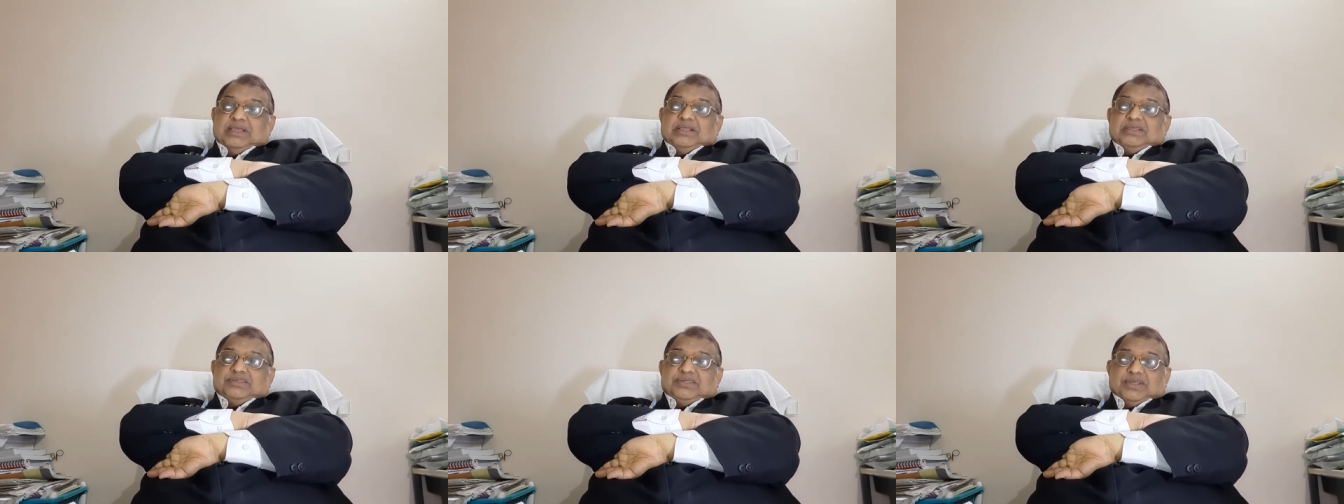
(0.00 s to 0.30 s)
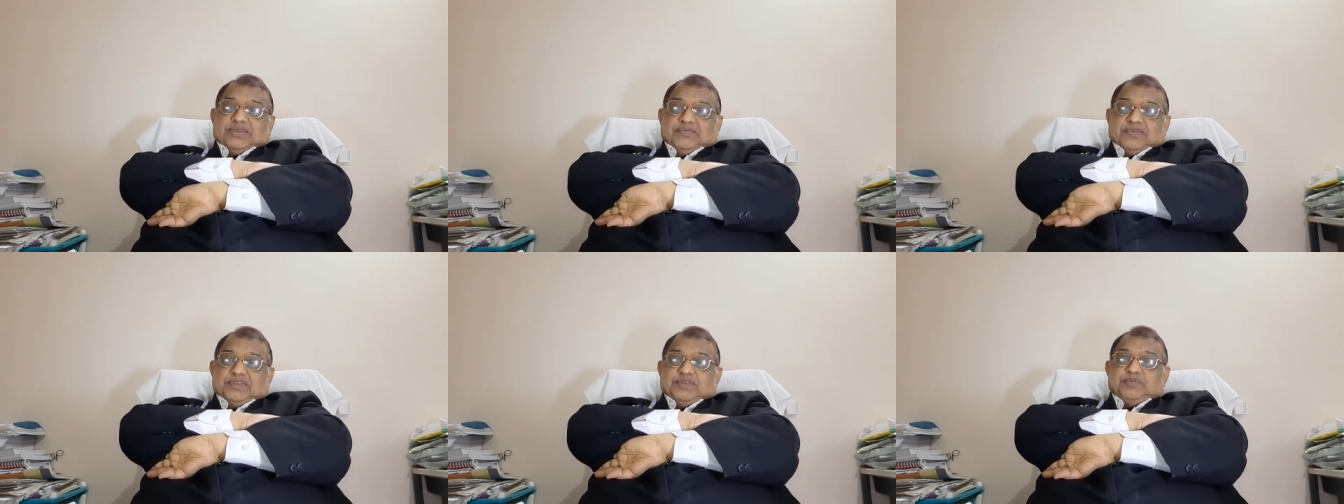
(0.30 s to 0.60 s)

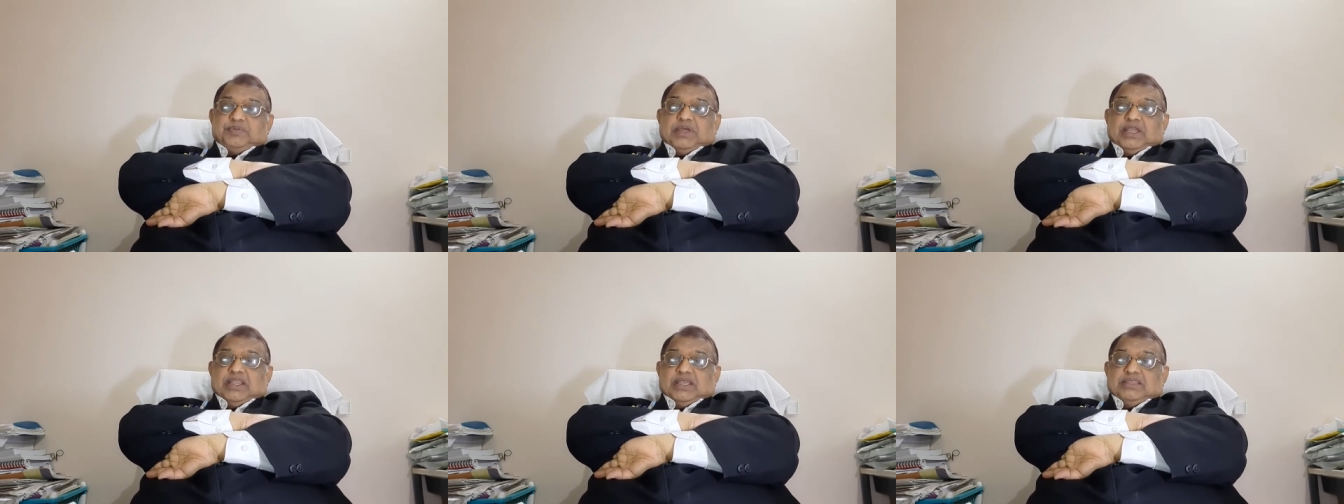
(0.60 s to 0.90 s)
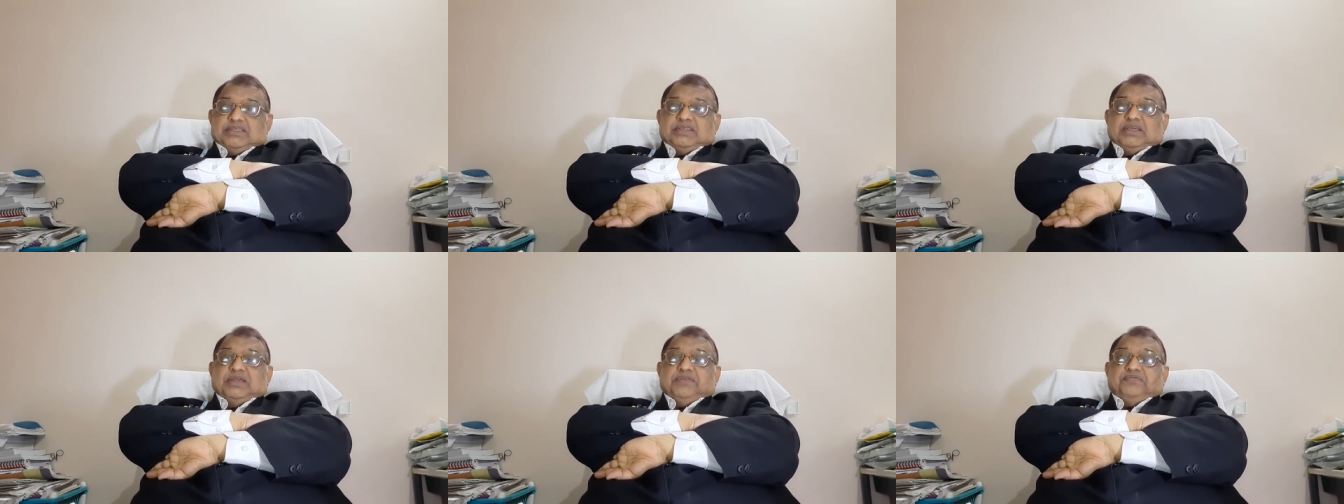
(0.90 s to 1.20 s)
service
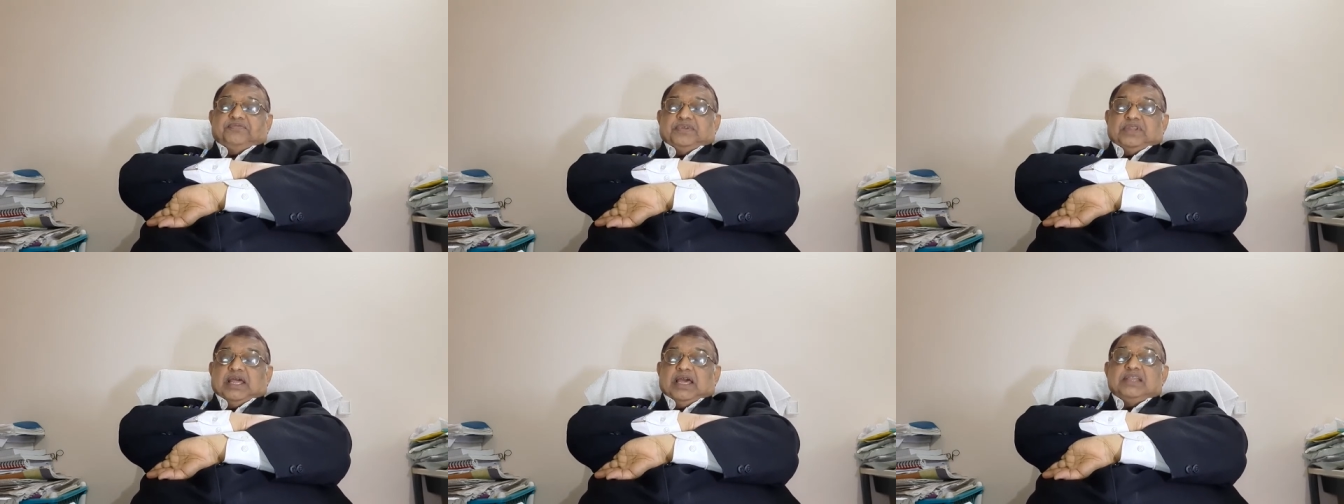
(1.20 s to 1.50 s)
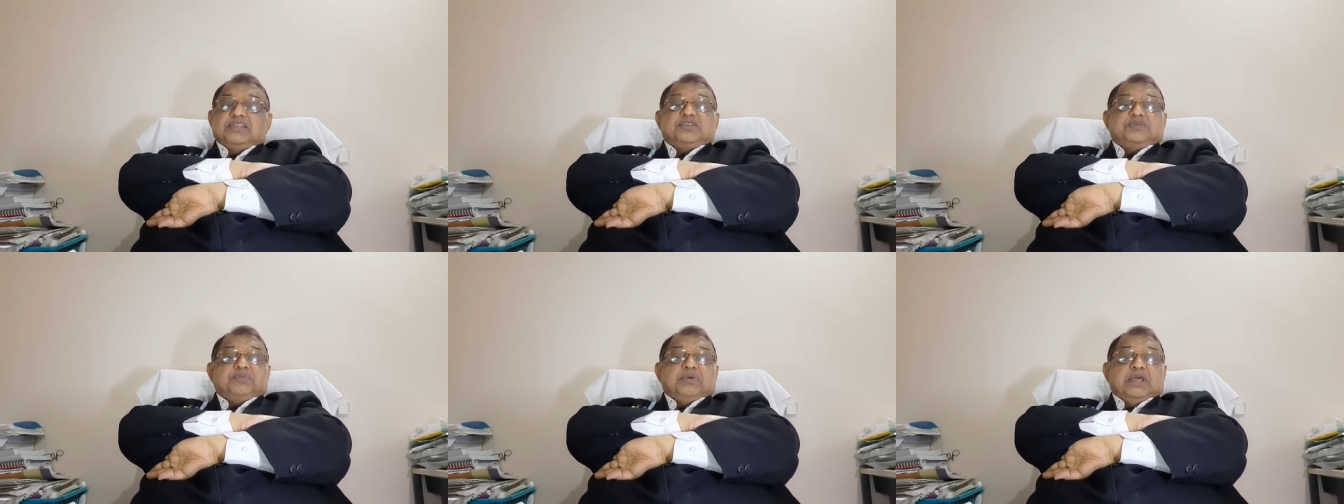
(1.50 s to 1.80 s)
manager,
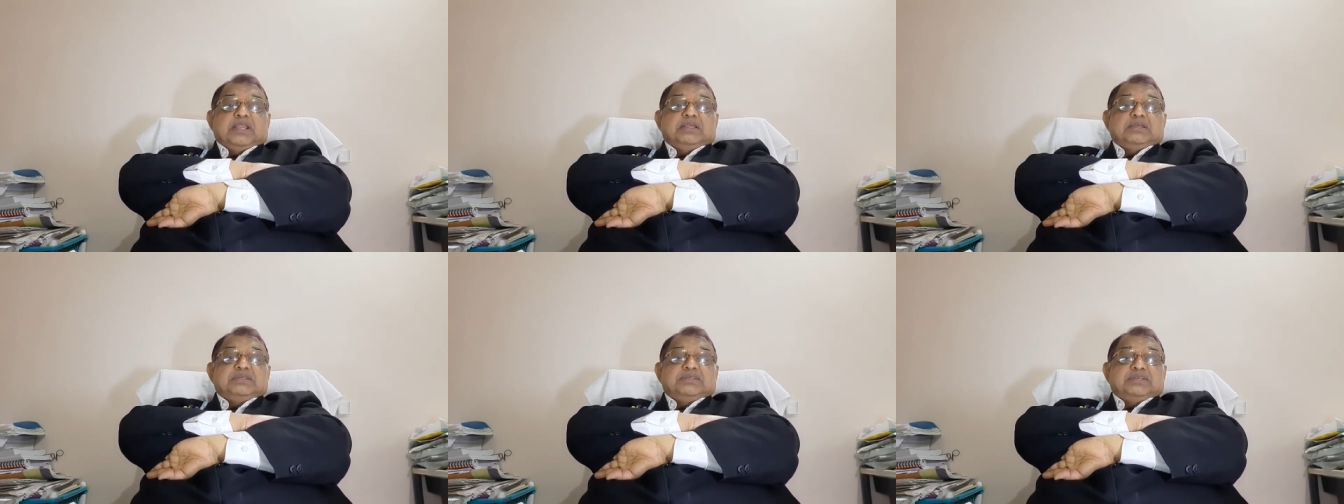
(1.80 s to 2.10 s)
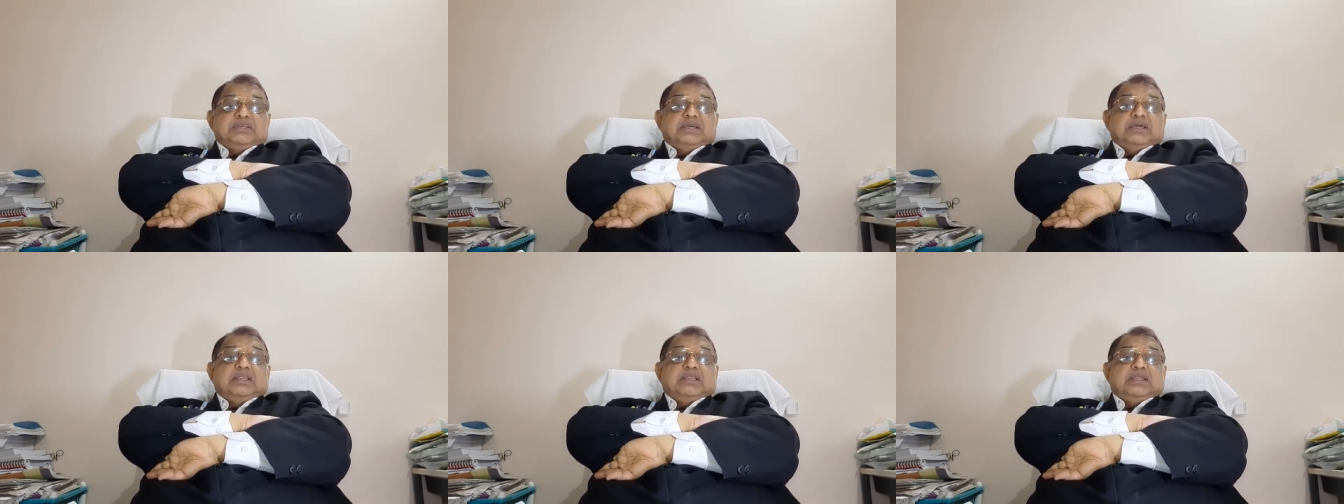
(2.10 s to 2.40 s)
finance
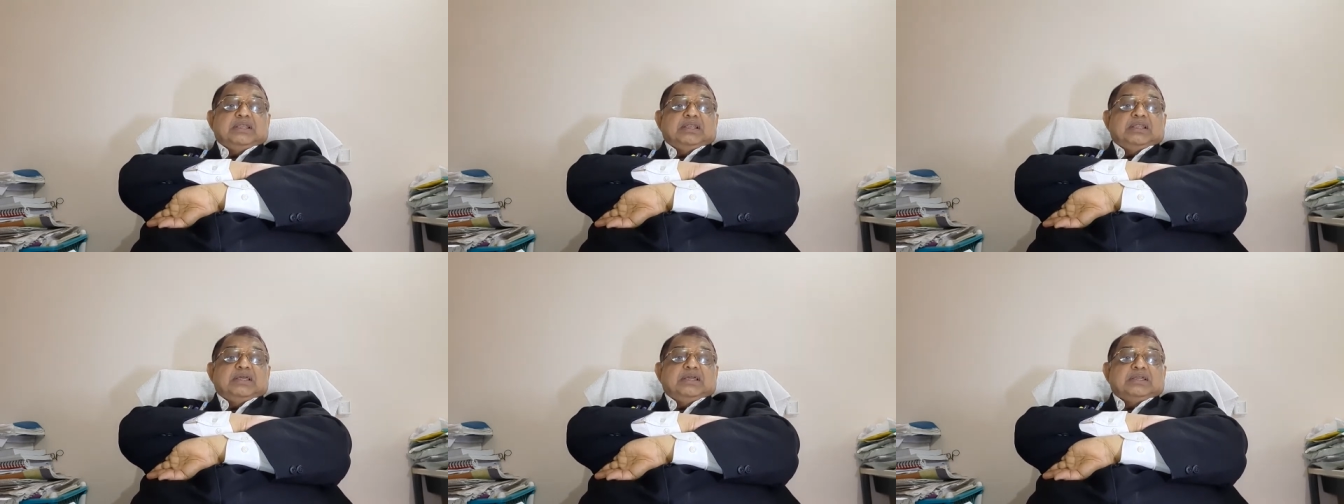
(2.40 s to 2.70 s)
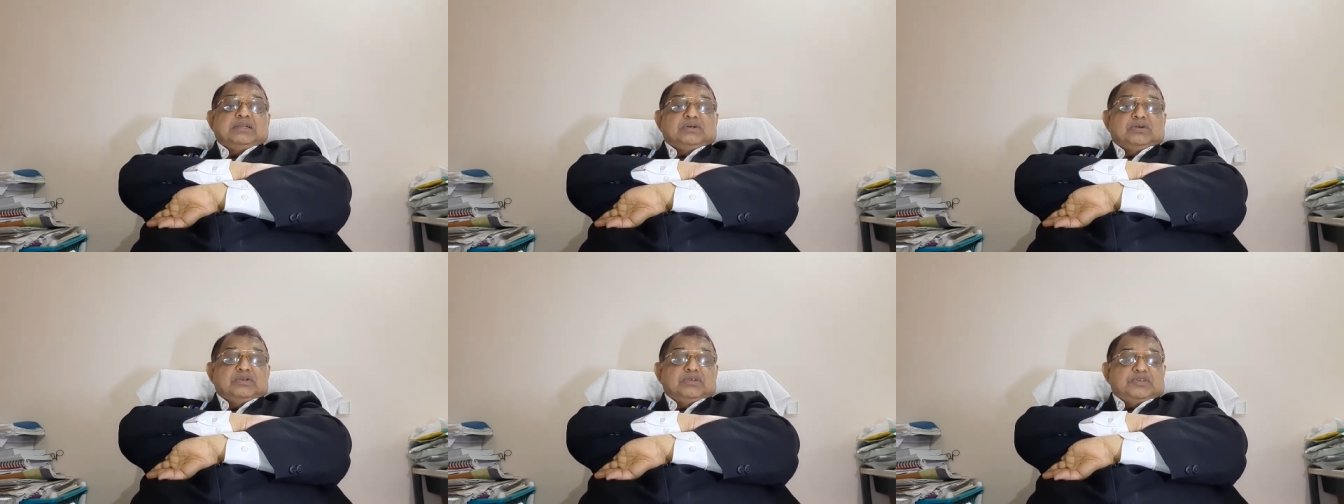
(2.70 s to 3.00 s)
manager and
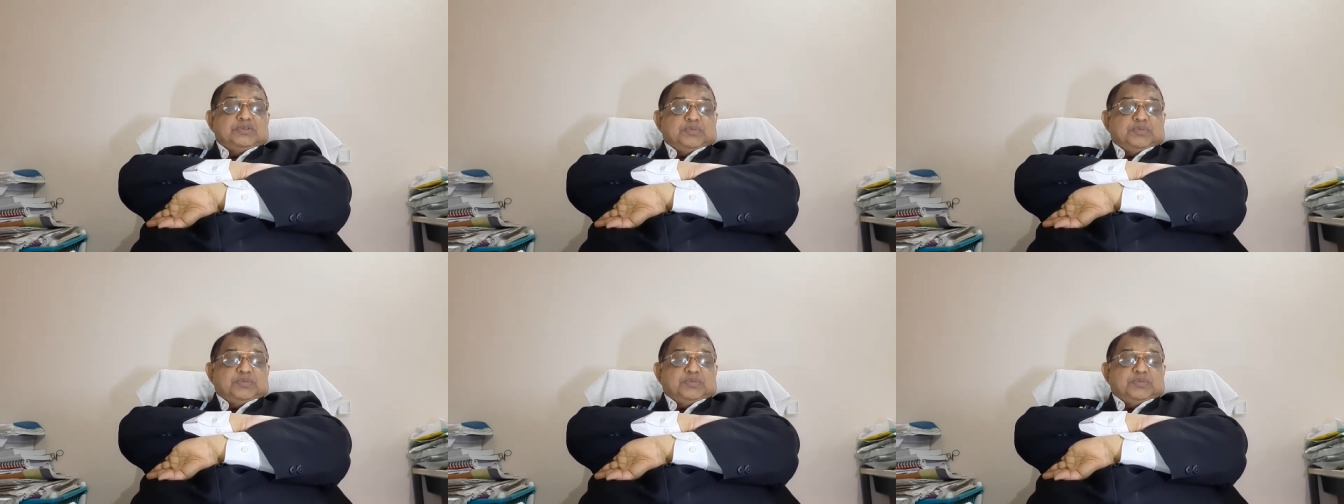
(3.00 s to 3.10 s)
accounts